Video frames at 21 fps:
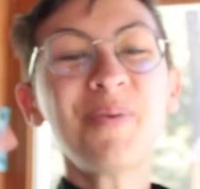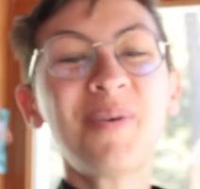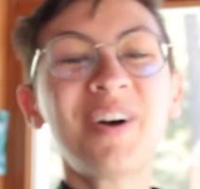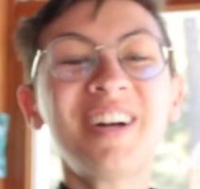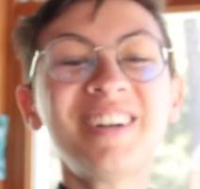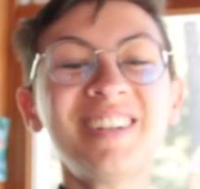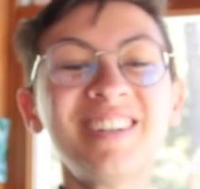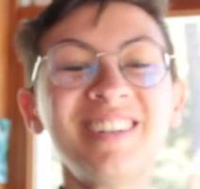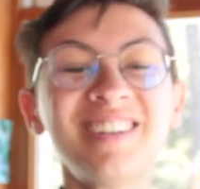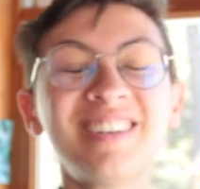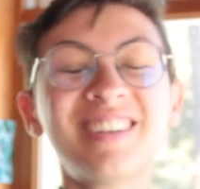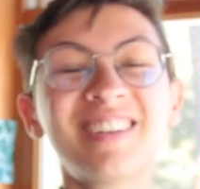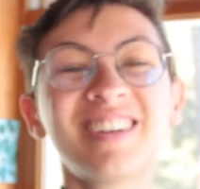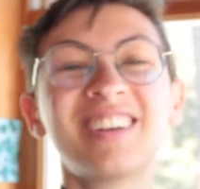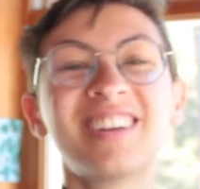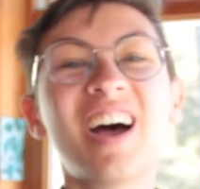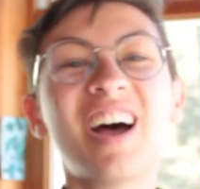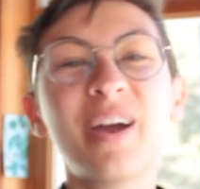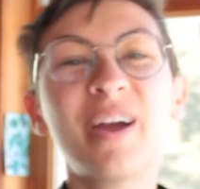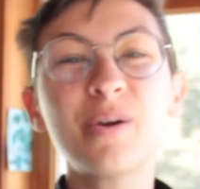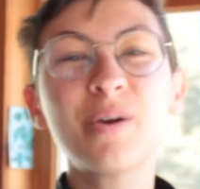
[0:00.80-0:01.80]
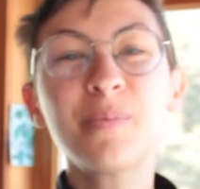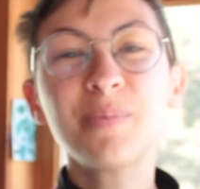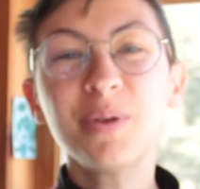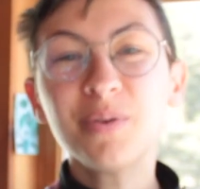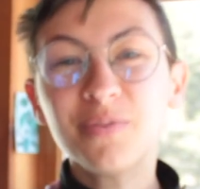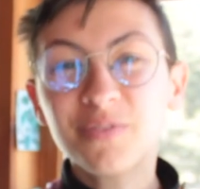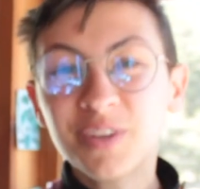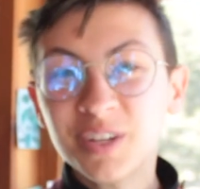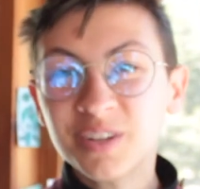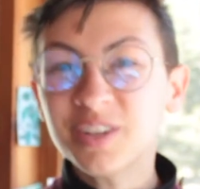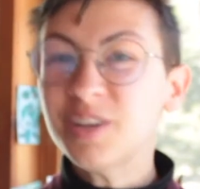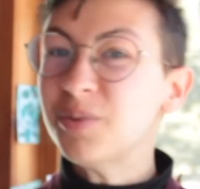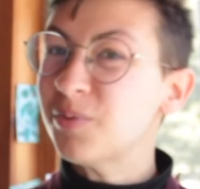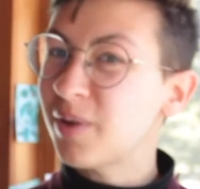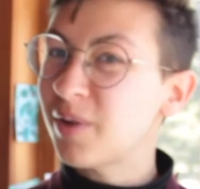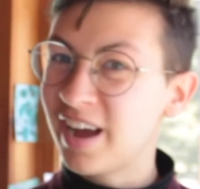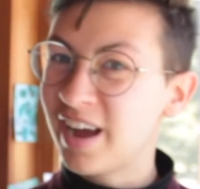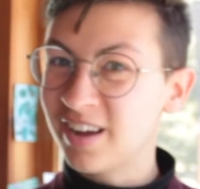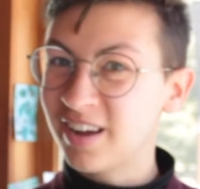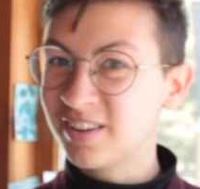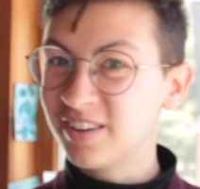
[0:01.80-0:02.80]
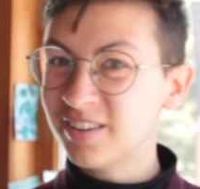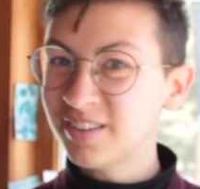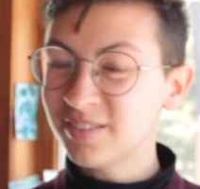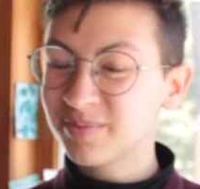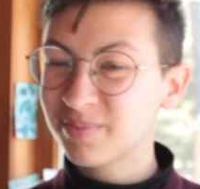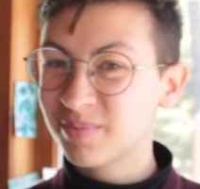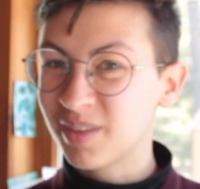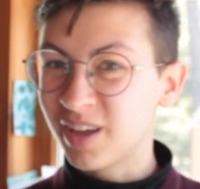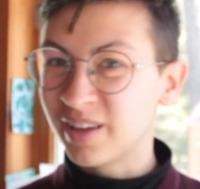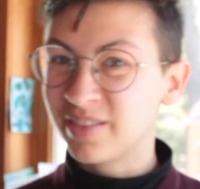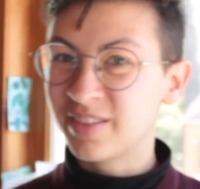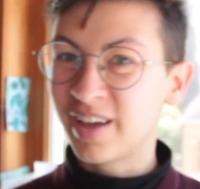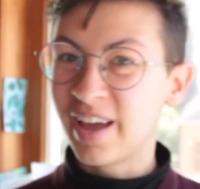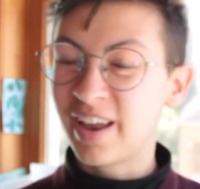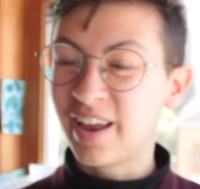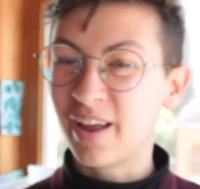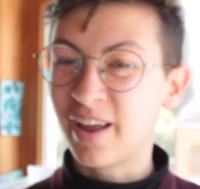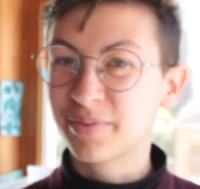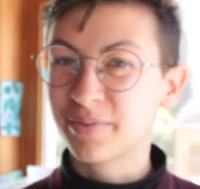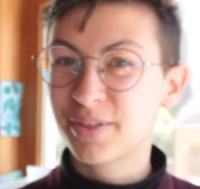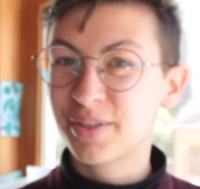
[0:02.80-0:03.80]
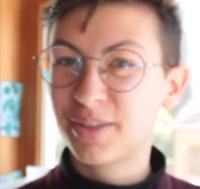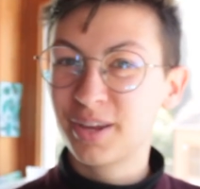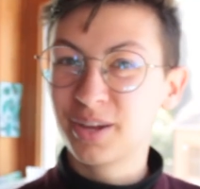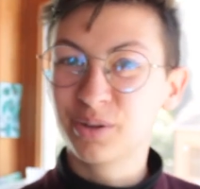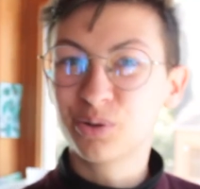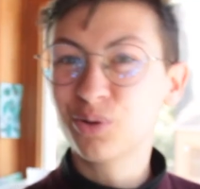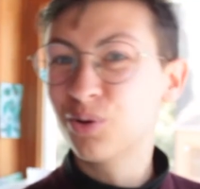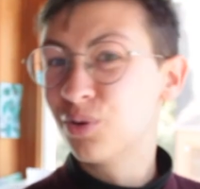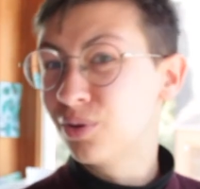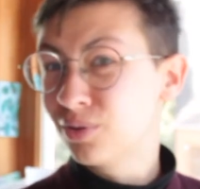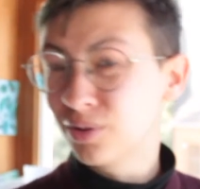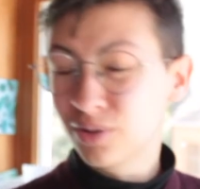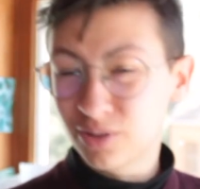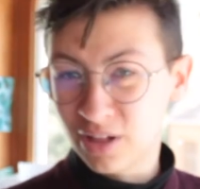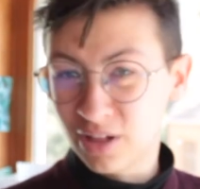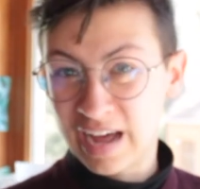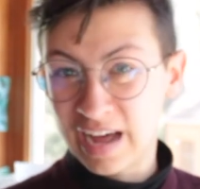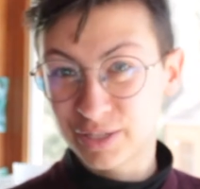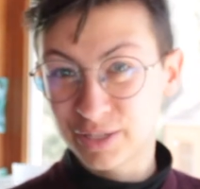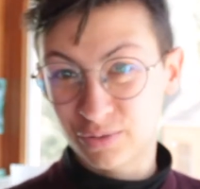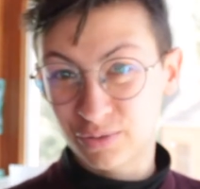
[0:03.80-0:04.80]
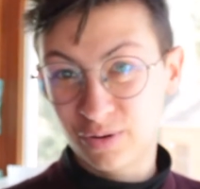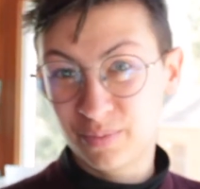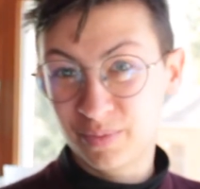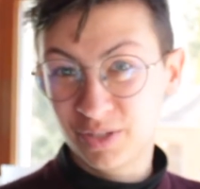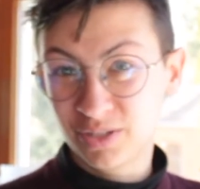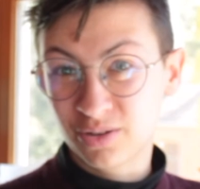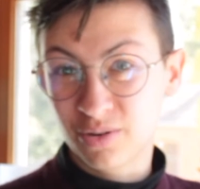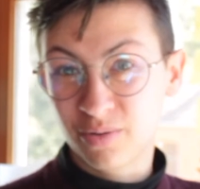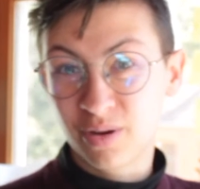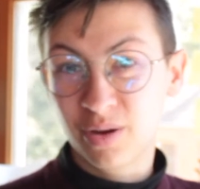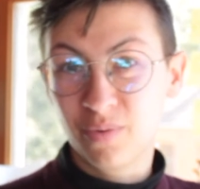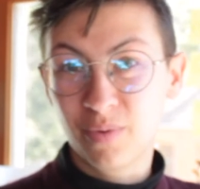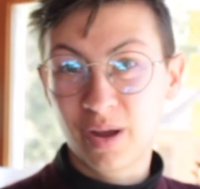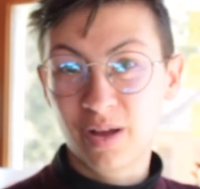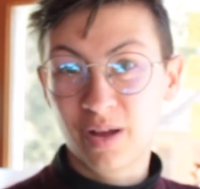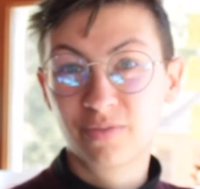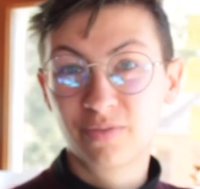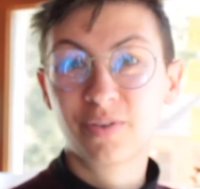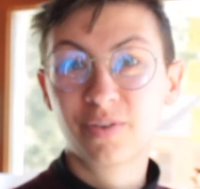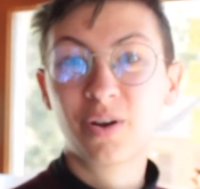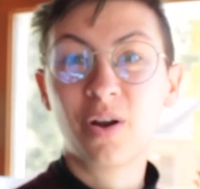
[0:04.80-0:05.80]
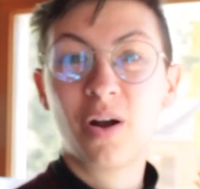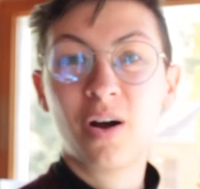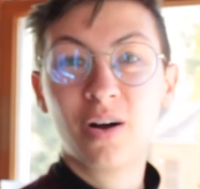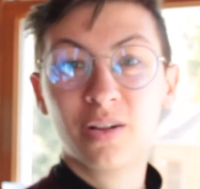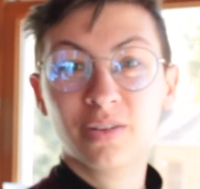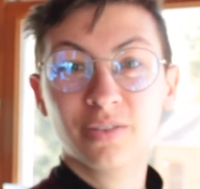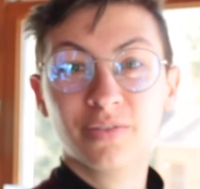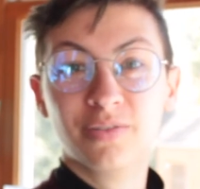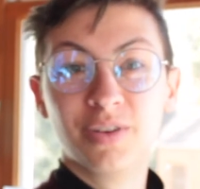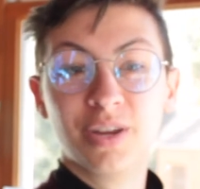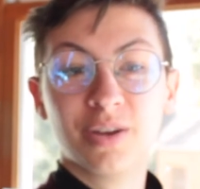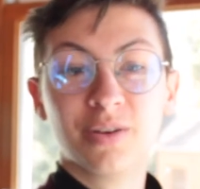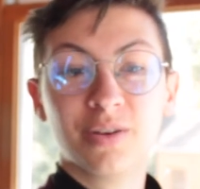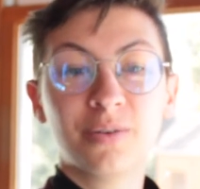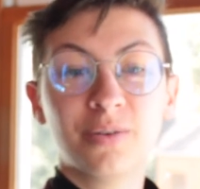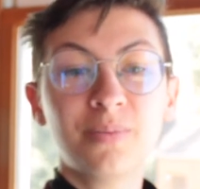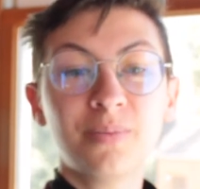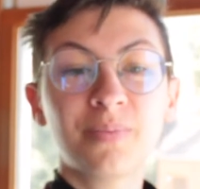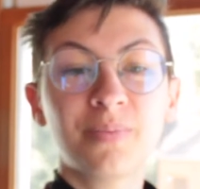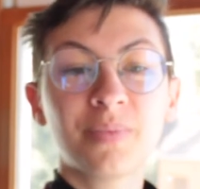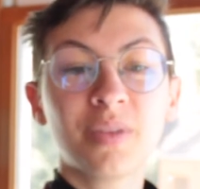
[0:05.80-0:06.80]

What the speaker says: everyone. I hope you're feeling well and that everything in Google Classroom is going well for all of you.